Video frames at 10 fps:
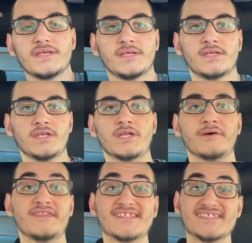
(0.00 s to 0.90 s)
You know,
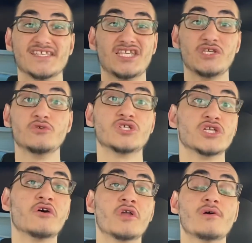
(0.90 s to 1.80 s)
and this is a huge
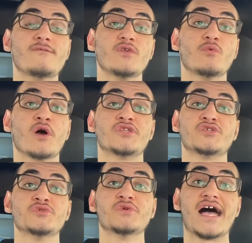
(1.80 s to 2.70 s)
no-no if you want
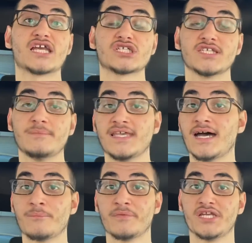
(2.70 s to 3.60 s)
to actually
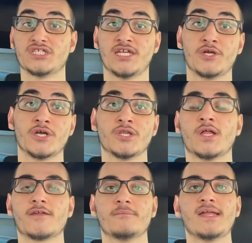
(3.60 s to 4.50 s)
become rich and earn a
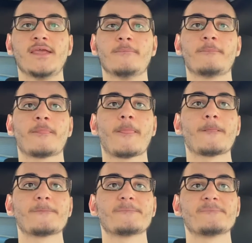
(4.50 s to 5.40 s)
lot of money.
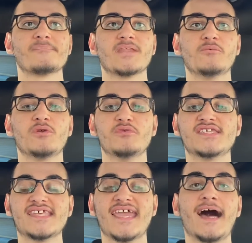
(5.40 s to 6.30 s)
When we
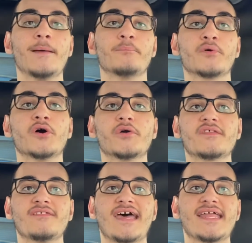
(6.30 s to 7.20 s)
say I'm broke,
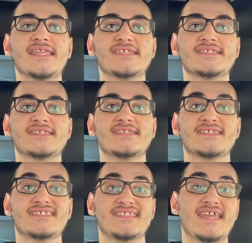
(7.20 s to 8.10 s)
then that is
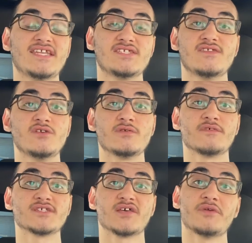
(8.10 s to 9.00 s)
stating to the
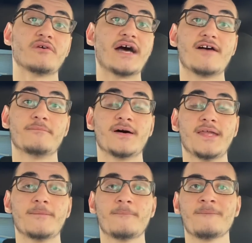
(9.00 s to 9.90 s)
universe that we don't have money.